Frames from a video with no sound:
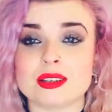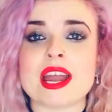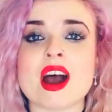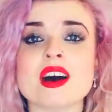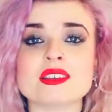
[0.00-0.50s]
they're
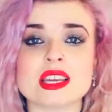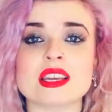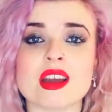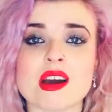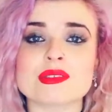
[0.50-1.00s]

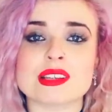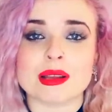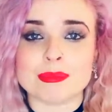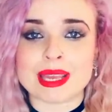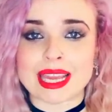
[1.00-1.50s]
asking girls
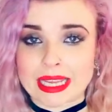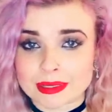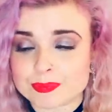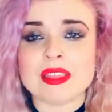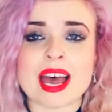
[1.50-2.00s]
like
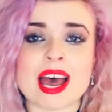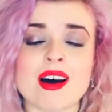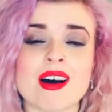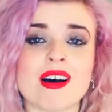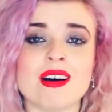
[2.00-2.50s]
me that
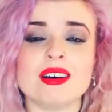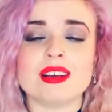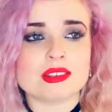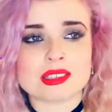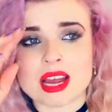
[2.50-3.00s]
are
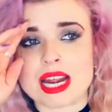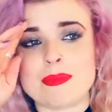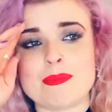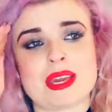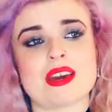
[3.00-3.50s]

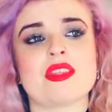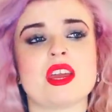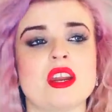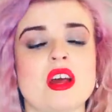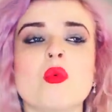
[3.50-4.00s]
slightly bigger
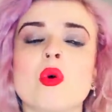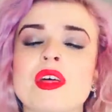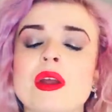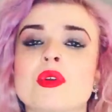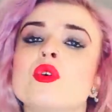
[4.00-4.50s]
than
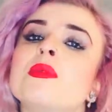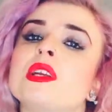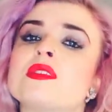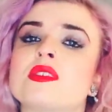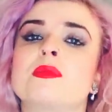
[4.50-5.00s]
what they would normally
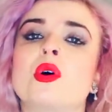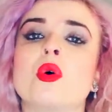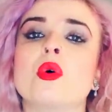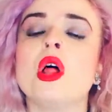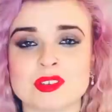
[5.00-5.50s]
use as a
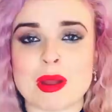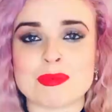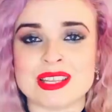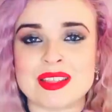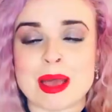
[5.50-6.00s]
model to
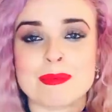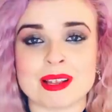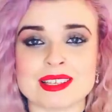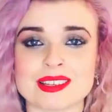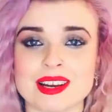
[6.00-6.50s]
represent their
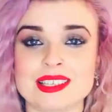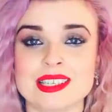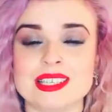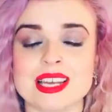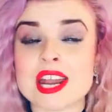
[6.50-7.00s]
plus sizes.